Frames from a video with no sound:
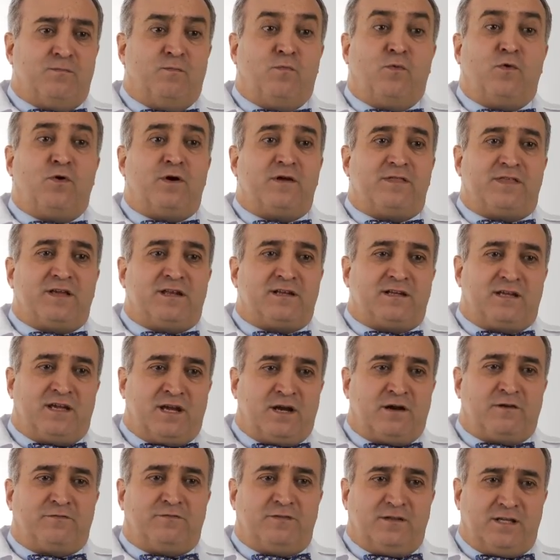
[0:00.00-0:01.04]
more than
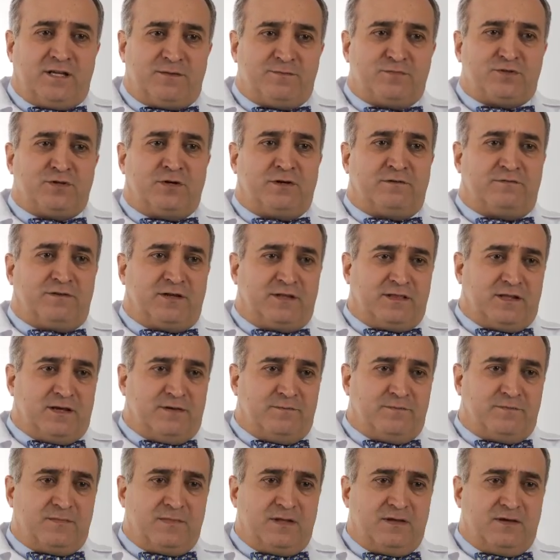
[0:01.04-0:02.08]
carefully observing
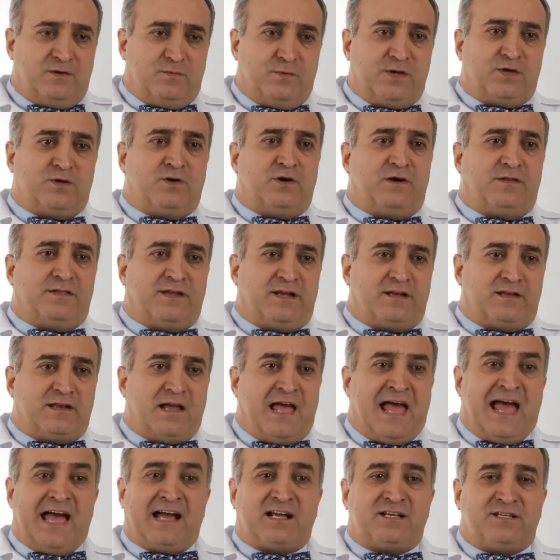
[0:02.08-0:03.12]
them. We call that
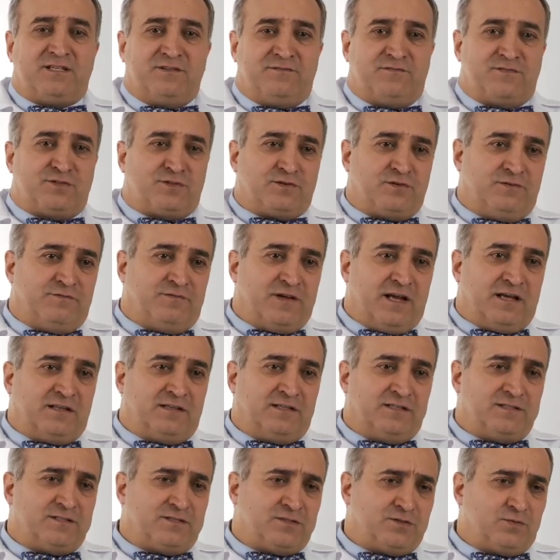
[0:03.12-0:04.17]
active
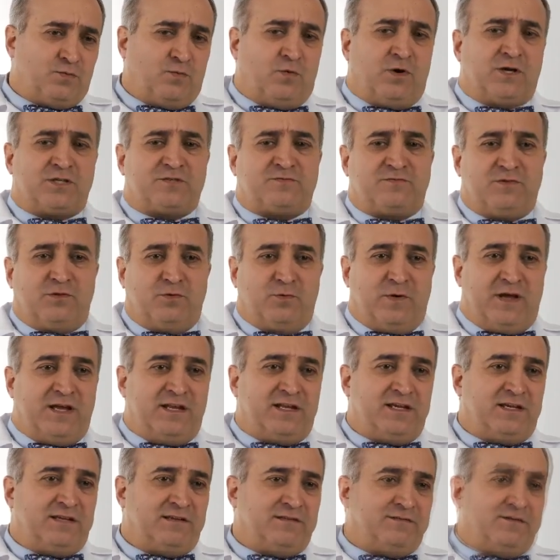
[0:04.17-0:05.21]
surveillance, watchful
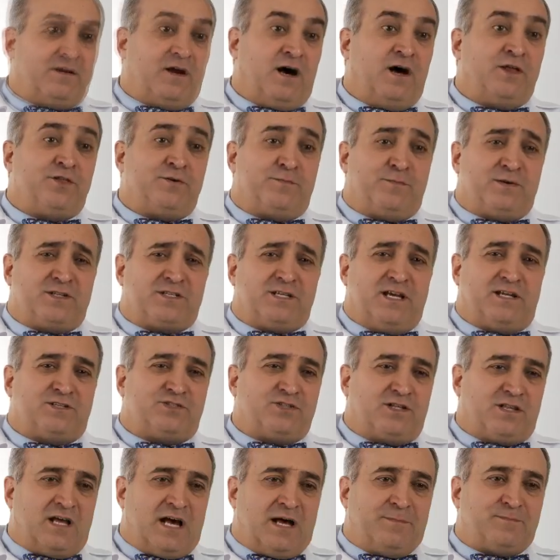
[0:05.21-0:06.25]
waiting. Other
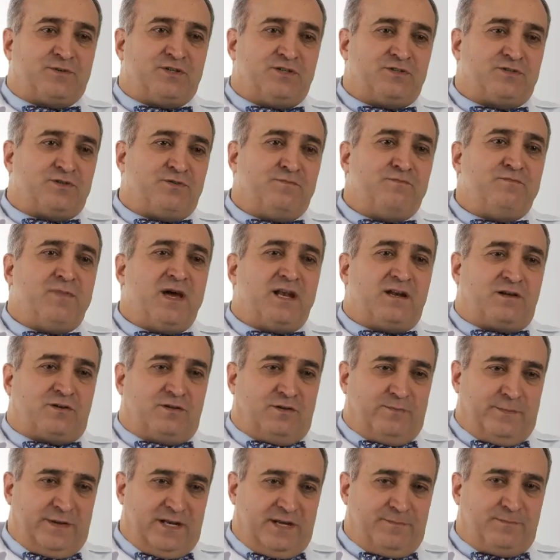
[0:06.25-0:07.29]
potential options are
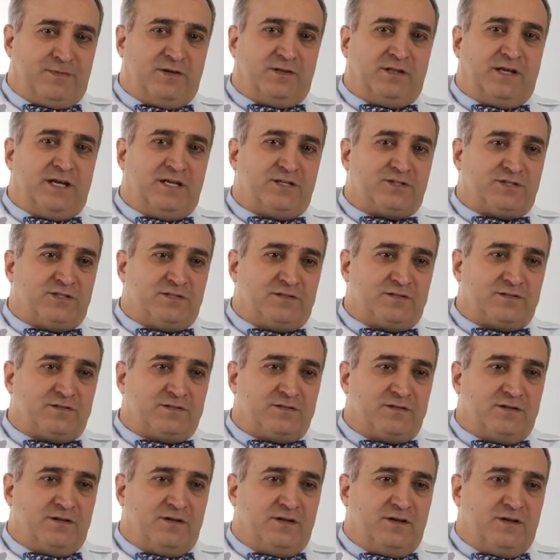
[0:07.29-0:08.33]
medical
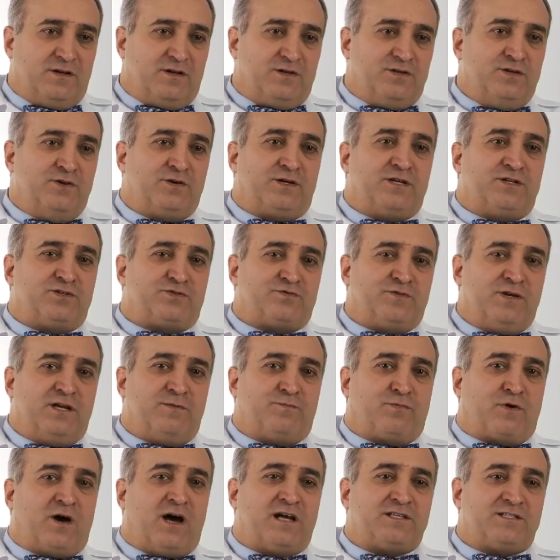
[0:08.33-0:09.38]
manipulations. You can
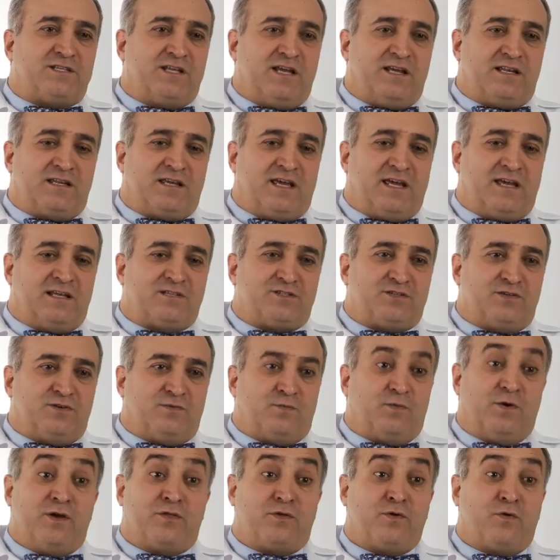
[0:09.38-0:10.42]
treat prostate
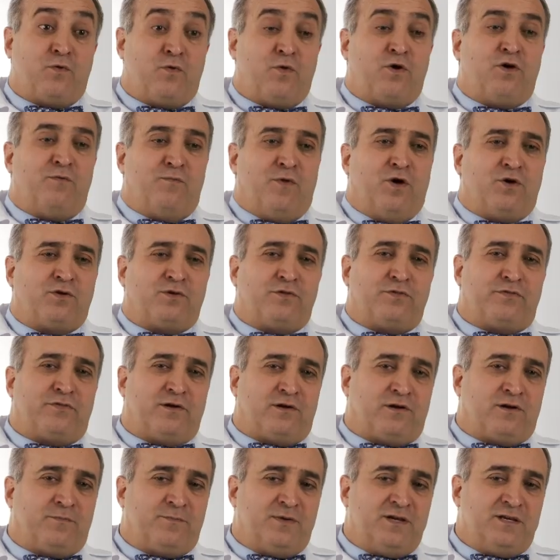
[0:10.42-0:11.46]
cancer with hormonal
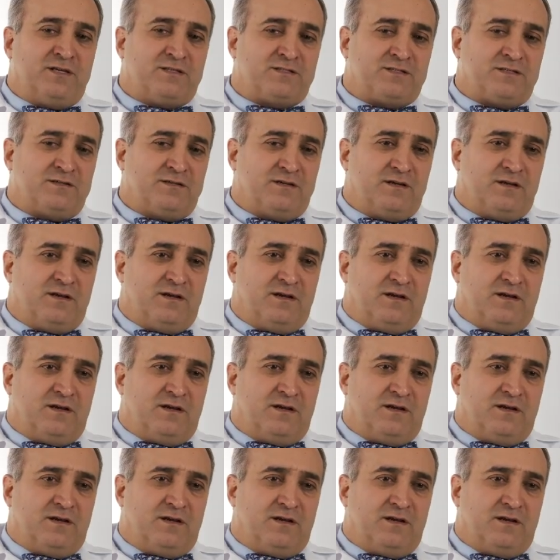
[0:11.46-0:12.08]
therapies.